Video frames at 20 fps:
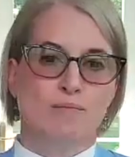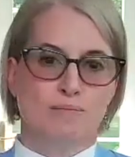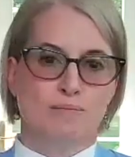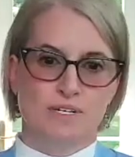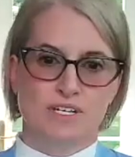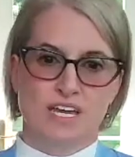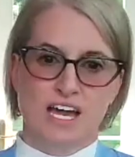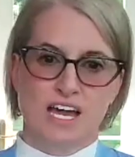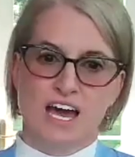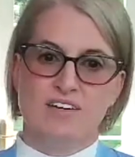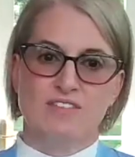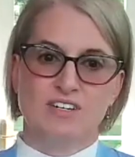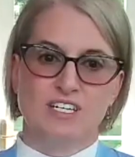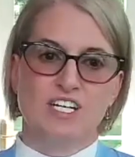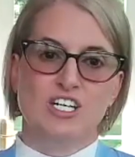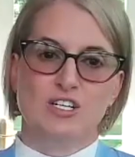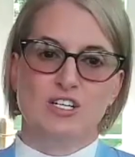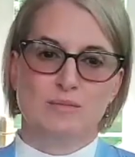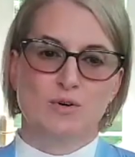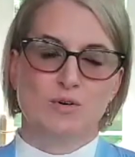be
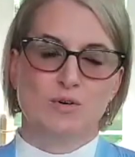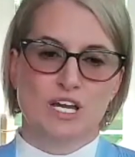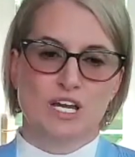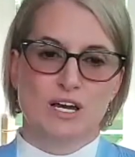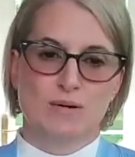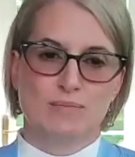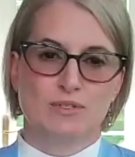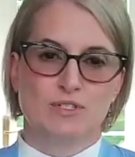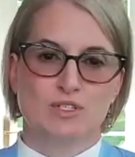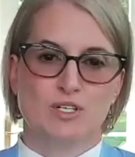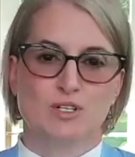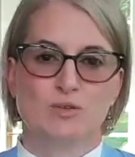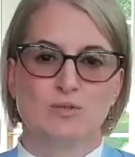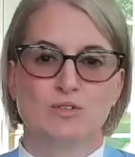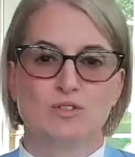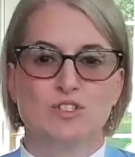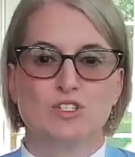having an ammonia episode.